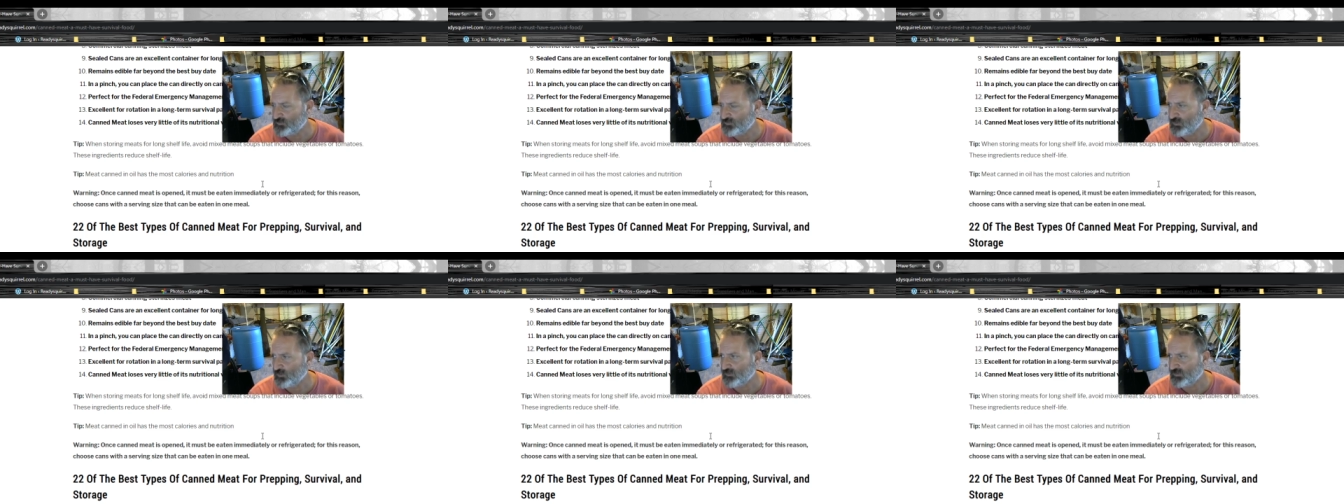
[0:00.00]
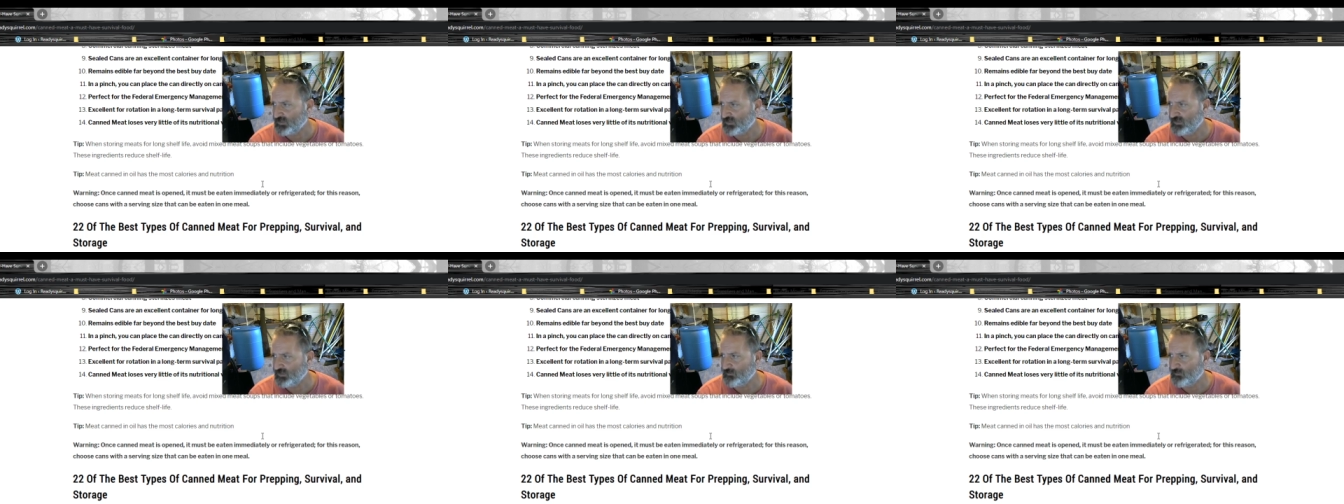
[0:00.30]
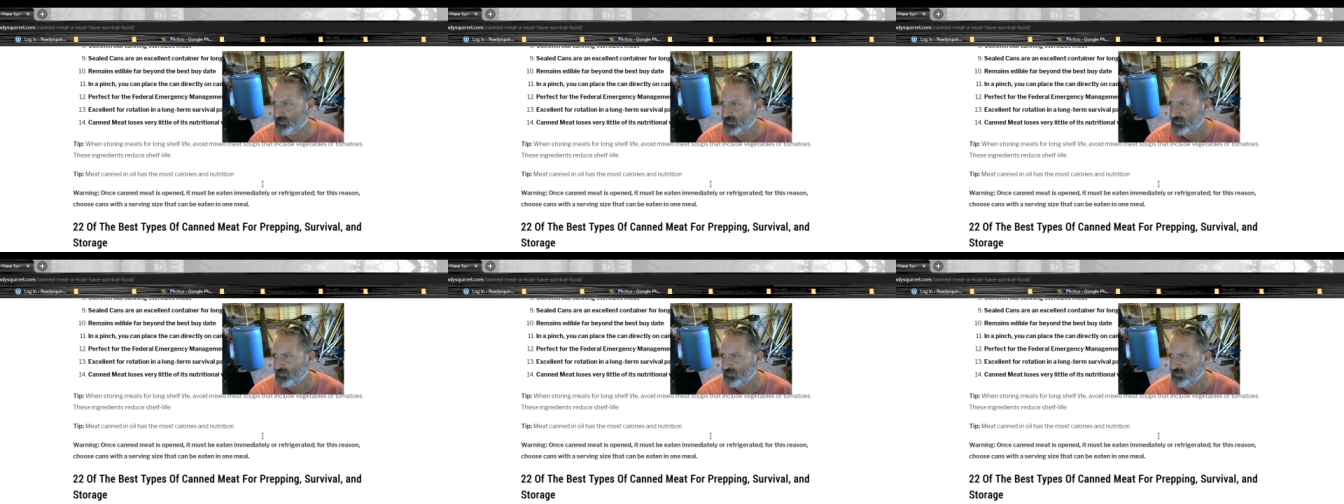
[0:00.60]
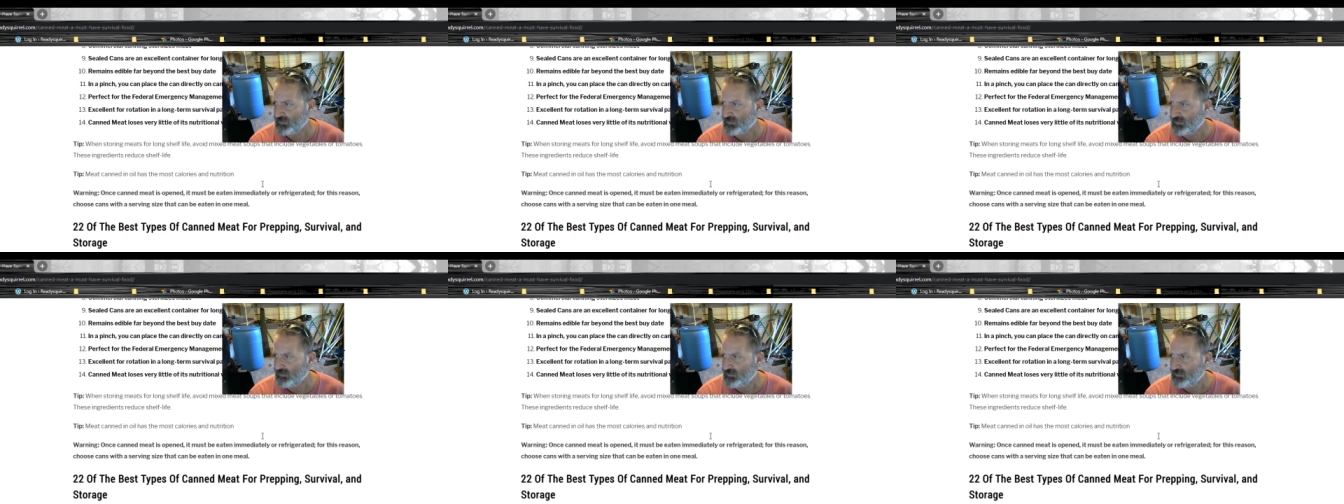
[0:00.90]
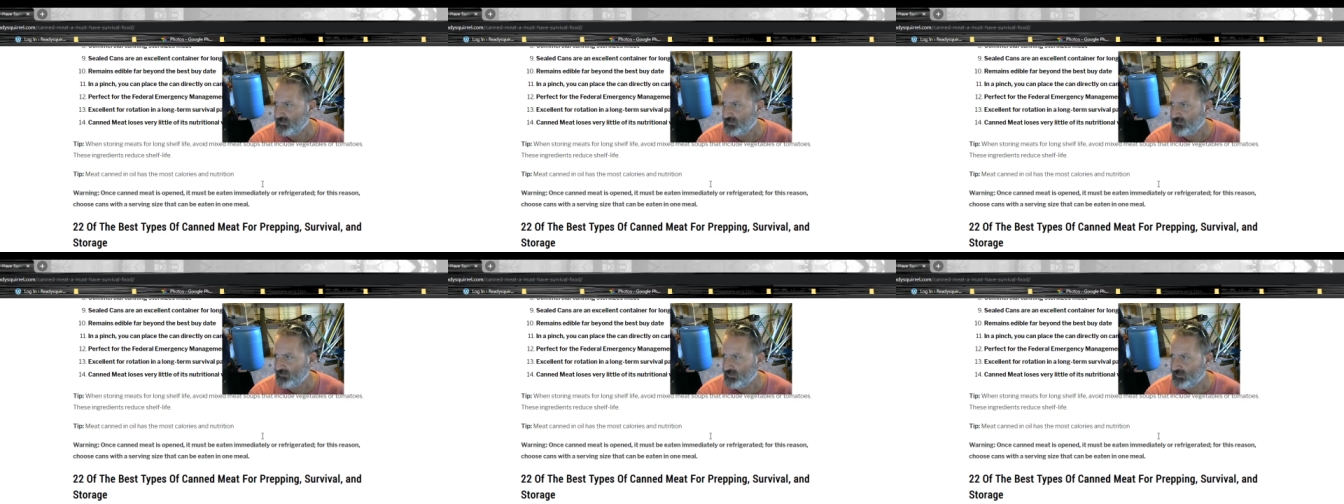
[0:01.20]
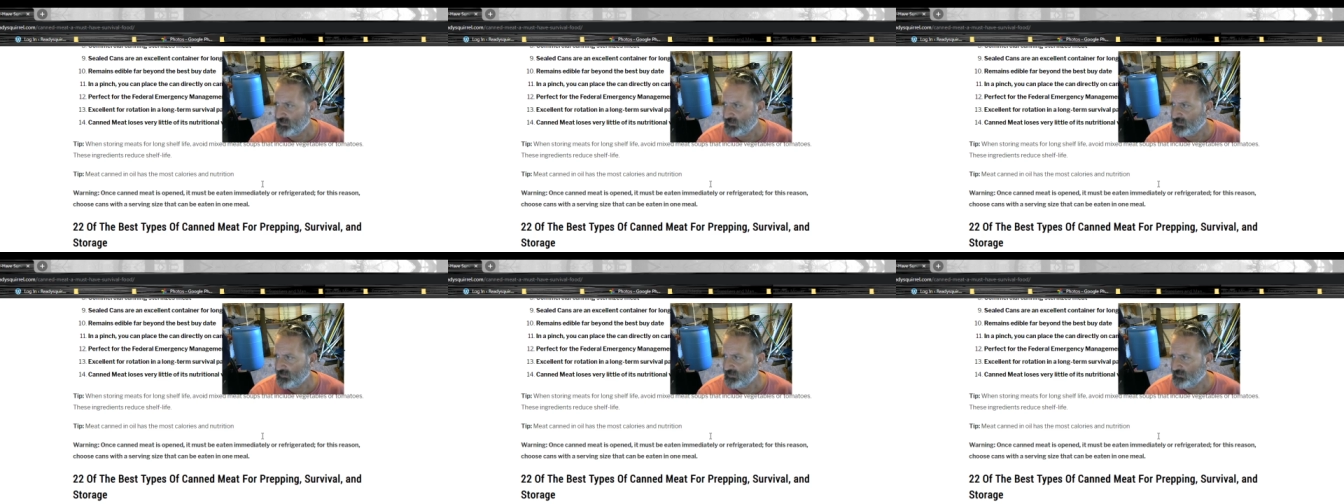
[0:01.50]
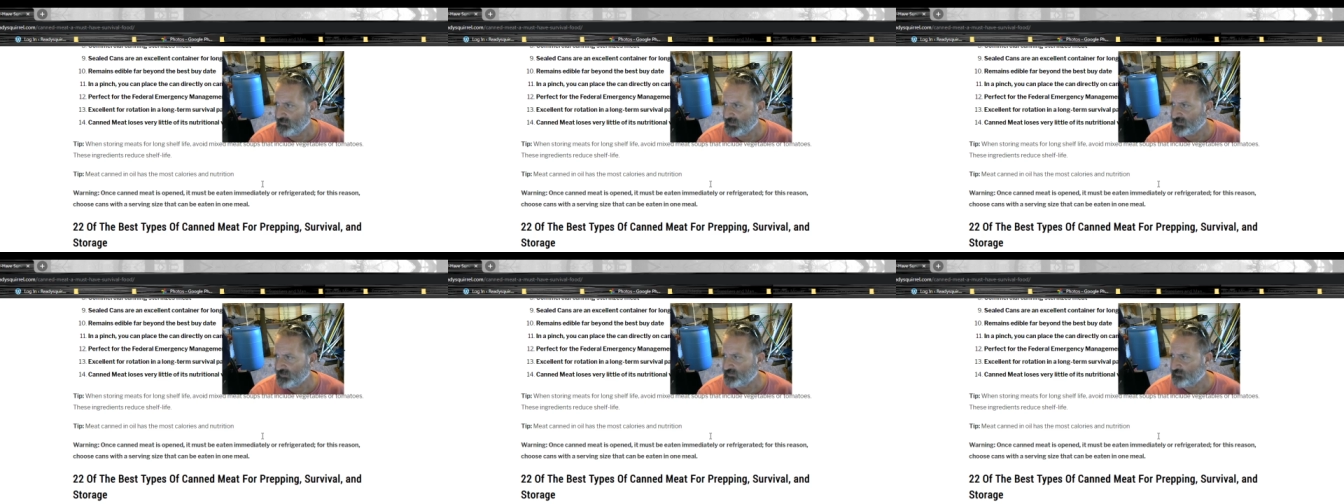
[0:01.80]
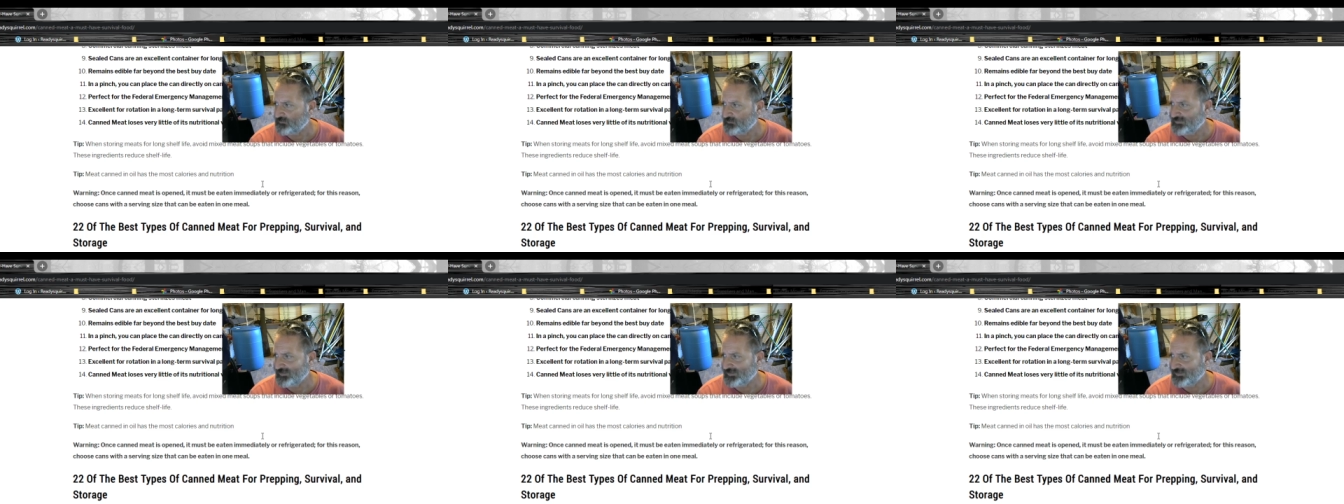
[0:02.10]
don't keep uh, like you